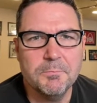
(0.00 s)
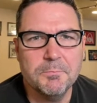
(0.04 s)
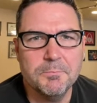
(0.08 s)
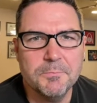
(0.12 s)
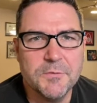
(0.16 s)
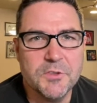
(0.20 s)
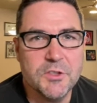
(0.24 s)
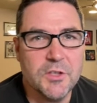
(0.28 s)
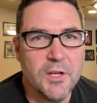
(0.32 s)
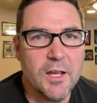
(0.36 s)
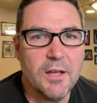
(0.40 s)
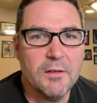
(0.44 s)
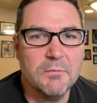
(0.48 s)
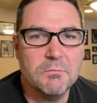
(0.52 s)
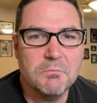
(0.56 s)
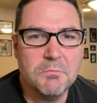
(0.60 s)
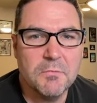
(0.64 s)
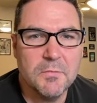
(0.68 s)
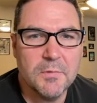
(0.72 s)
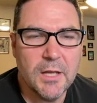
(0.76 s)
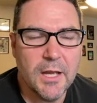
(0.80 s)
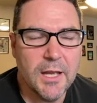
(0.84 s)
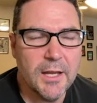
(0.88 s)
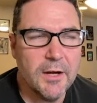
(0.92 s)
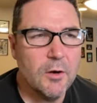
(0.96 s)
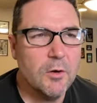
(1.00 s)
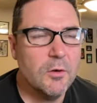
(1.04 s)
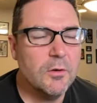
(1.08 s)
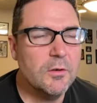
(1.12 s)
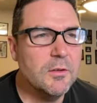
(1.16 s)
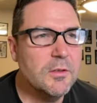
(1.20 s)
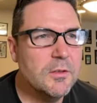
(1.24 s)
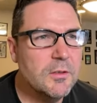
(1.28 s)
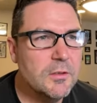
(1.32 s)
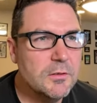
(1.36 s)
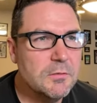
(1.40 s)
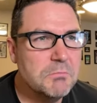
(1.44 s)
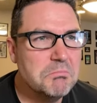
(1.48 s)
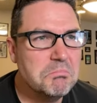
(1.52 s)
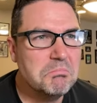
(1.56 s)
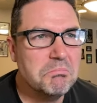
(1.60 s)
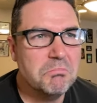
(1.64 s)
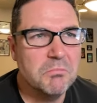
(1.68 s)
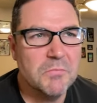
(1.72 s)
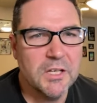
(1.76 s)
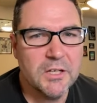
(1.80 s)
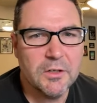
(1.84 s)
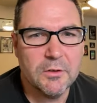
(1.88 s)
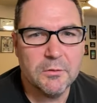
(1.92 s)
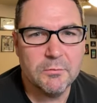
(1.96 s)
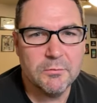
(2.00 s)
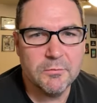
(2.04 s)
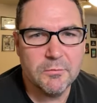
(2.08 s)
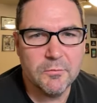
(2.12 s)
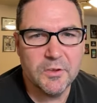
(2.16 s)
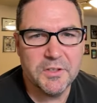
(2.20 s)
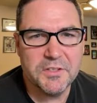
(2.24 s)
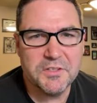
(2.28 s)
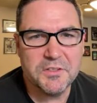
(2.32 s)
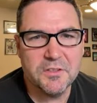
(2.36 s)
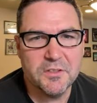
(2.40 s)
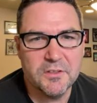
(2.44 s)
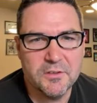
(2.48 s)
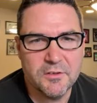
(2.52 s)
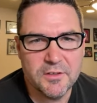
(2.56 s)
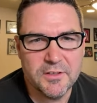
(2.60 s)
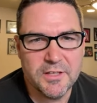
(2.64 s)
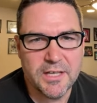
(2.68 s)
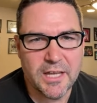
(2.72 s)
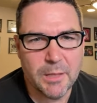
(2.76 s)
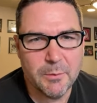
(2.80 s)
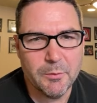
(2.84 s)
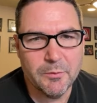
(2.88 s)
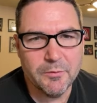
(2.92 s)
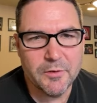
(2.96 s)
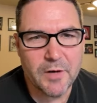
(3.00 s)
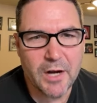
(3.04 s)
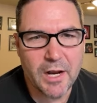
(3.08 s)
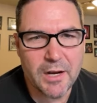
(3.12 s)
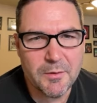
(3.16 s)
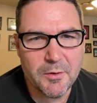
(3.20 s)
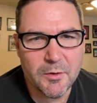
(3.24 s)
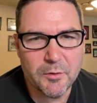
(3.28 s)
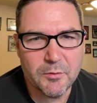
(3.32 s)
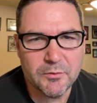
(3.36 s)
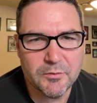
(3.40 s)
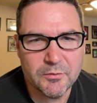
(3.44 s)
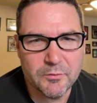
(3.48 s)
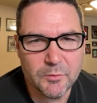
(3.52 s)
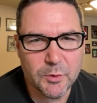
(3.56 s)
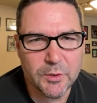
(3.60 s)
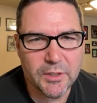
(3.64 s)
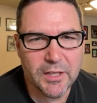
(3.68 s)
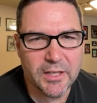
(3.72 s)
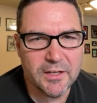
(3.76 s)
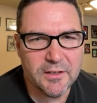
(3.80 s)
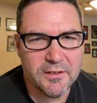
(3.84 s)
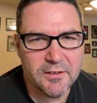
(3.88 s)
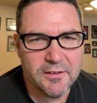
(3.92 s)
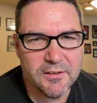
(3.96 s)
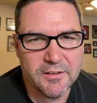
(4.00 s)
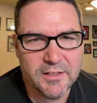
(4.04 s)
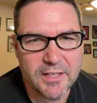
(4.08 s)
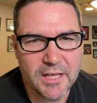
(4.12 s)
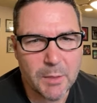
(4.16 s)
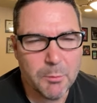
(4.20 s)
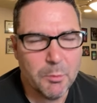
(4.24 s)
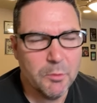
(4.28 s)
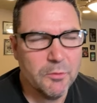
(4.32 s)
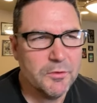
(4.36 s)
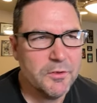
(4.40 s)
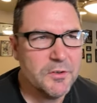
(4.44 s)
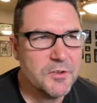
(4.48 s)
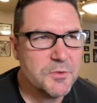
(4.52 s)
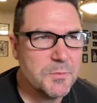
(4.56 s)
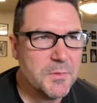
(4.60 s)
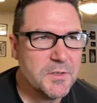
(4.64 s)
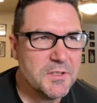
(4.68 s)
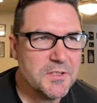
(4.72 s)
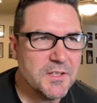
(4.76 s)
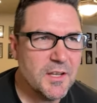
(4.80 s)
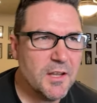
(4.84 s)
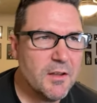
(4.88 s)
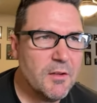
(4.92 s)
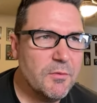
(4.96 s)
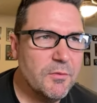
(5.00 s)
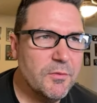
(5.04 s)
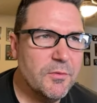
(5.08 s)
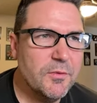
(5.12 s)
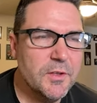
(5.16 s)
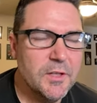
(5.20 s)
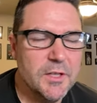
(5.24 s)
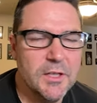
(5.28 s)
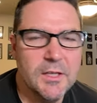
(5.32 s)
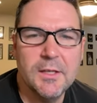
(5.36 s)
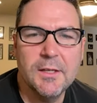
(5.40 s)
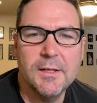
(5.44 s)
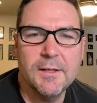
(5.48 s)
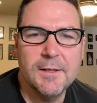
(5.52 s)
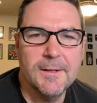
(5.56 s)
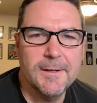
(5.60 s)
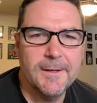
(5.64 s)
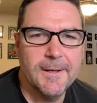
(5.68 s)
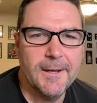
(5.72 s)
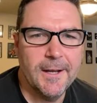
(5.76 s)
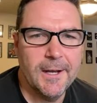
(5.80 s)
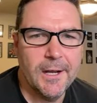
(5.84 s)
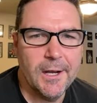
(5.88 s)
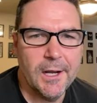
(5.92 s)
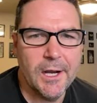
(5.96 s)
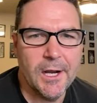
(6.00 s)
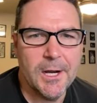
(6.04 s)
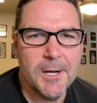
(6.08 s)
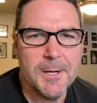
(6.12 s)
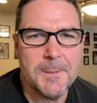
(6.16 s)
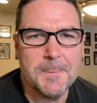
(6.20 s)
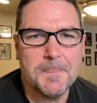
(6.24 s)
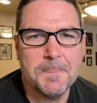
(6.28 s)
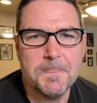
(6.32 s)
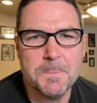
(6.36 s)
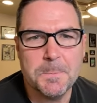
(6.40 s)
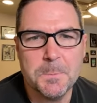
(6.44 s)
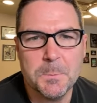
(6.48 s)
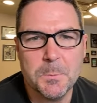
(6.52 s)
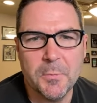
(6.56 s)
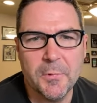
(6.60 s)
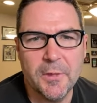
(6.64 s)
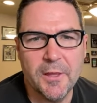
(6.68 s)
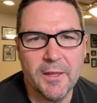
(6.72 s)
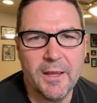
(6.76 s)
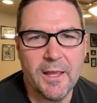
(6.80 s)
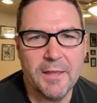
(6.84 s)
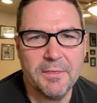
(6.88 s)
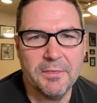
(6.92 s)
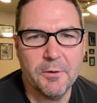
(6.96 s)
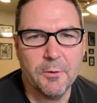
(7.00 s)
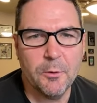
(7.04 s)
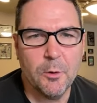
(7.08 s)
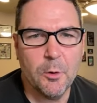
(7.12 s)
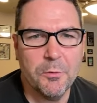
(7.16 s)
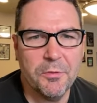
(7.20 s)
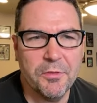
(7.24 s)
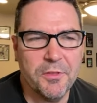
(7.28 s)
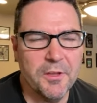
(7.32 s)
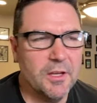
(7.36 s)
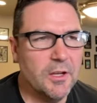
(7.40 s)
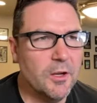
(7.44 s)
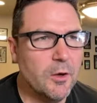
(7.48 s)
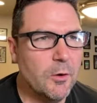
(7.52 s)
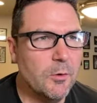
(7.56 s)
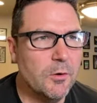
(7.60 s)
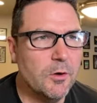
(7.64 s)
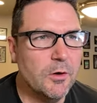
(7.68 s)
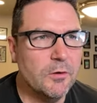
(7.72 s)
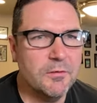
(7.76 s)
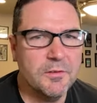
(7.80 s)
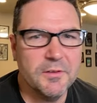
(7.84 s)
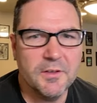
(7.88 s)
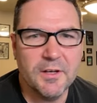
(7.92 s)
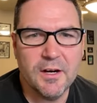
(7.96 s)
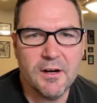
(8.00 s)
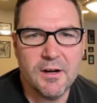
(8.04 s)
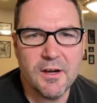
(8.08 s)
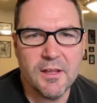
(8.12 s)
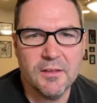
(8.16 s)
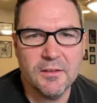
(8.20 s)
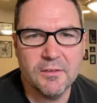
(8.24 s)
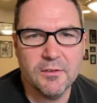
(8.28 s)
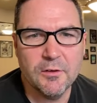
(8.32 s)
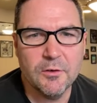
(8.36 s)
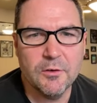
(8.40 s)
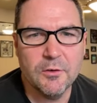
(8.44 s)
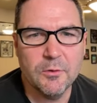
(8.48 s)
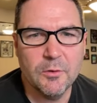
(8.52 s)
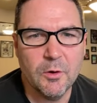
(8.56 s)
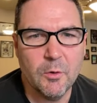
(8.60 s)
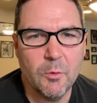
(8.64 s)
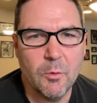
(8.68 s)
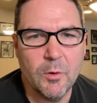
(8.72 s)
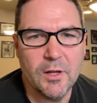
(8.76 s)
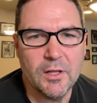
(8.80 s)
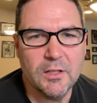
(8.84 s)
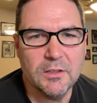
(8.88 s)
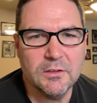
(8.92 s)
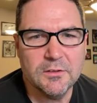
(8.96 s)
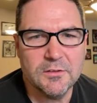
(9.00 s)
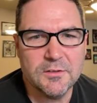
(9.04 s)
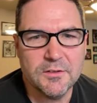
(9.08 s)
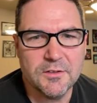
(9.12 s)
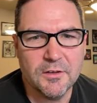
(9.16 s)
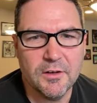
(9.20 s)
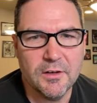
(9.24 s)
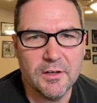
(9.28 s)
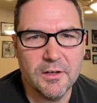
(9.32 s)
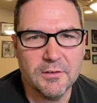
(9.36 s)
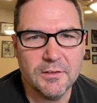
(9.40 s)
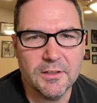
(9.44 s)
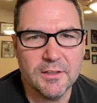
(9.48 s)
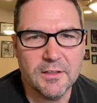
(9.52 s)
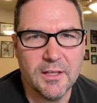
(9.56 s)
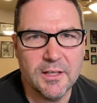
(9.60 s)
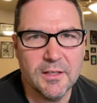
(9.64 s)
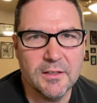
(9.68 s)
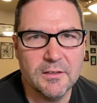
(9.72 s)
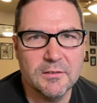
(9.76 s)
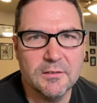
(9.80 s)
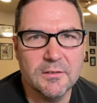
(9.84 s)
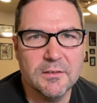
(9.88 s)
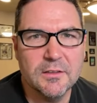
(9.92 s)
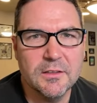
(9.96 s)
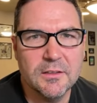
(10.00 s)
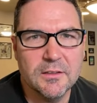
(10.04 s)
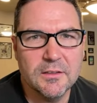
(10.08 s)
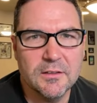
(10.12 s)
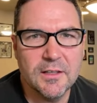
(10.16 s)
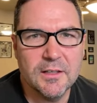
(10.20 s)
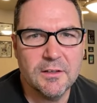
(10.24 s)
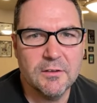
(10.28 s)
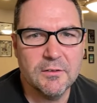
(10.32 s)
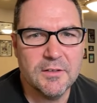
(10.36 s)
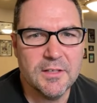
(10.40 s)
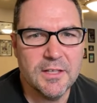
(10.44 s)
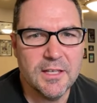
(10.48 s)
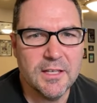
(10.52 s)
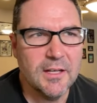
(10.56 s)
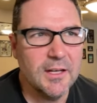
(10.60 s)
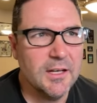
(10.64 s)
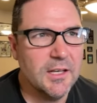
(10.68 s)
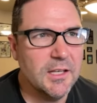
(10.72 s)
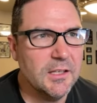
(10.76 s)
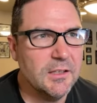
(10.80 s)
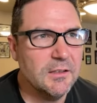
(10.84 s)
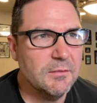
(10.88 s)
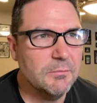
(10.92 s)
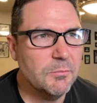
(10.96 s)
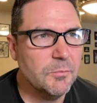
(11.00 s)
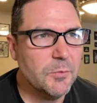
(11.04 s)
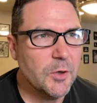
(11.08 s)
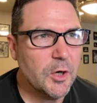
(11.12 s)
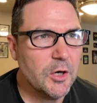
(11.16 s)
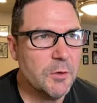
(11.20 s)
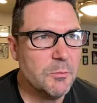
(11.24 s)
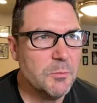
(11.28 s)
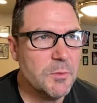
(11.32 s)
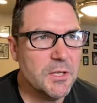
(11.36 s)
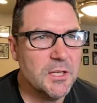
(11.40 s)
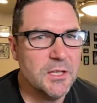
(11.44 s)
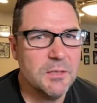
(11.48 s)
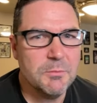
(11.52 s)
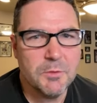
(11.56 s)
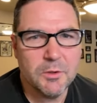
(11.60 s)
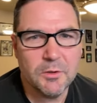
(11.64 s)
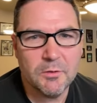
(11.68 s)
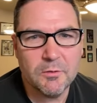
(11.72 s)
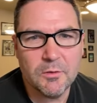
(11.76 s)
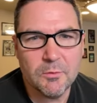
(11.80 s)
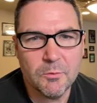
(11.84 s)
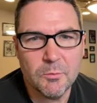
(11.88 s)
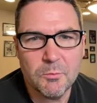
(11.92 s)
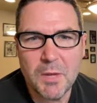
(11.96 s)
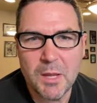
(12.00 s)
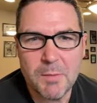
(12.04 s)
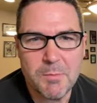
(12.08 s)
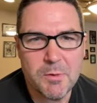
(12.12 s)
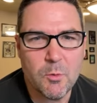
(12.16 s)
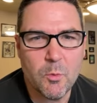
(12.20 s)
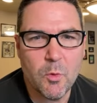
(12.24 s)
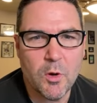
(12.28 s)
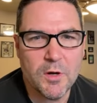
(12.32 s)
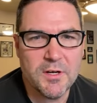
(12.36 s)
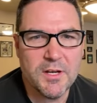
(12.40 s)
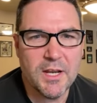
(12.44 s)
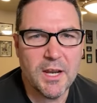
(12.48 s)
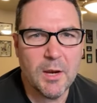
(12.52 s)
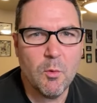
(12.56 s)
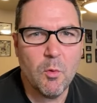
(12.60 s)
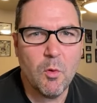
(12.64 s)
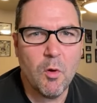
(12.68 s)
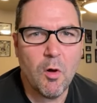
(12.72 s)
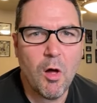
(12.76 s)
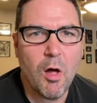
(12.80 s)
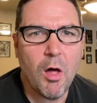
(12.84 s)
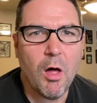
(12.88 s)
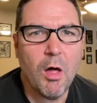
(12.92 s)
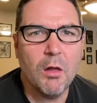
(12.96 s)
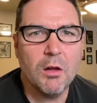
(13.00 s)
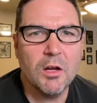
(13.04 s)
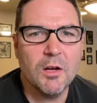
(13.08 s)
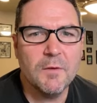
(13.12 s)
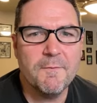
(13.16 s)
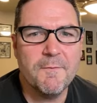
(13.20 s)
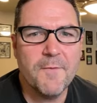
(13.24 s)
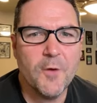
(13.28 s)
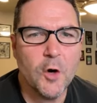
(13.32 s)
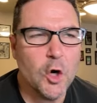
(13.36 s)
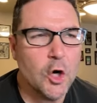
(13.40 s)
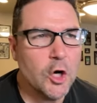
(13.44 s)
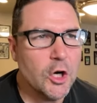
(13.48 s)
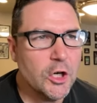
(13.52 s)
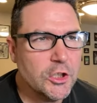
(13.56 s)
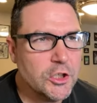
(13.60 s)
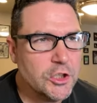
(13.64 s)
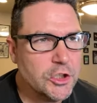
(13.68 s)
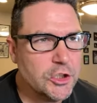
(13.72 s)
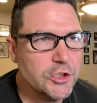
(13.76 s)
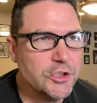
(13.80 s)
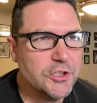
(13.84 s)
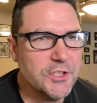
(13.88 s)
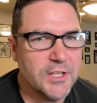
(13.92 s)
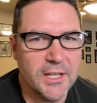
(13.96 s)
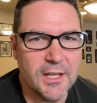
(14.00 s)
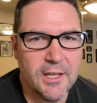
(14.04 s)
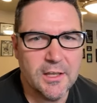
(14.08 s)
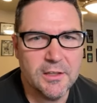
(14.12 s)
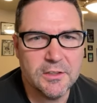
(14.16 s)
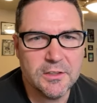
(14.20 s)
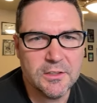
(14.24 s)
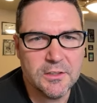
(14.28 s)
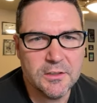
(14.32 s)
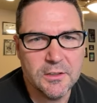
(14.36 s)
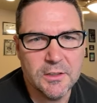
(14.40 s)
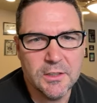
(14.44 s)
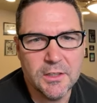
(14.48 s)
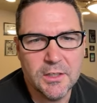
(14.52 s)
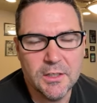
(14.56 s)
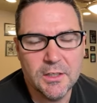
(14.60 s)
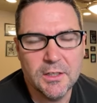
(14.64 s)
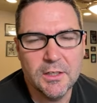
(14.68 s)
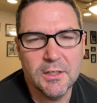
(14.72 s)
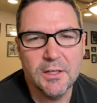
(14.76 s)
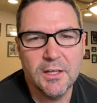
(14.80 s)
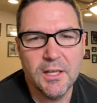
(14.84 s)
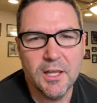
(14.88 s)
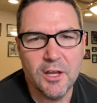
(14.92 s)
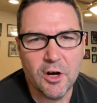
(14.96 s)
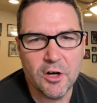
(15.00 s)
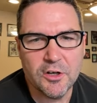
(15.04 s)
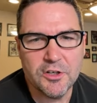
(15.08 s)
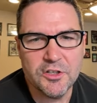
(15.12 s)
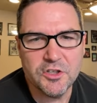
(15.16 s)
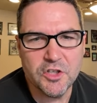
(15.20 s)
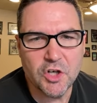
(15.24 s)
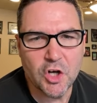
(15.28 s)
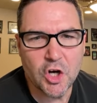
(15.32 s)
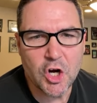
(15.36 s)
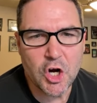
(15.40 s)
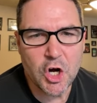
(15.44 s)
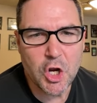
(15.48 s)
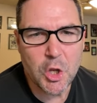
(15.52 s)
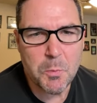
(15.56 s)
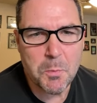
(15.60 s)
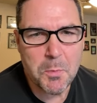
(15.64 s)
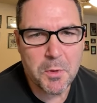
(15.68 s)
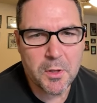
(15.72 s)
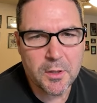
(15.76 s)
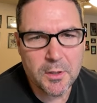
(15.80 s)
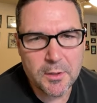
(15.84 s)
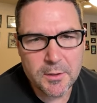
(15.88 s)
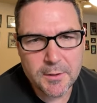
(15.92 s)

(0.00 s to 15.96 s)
So yeah, I don't listen to the Dabbleverse. I don't really get into the Dabbleverse myself. They got their own thing going over there, and I think they're doing well, so I don't think they don't need any part of me, but maybe one day we'll all converge together in our sterndom.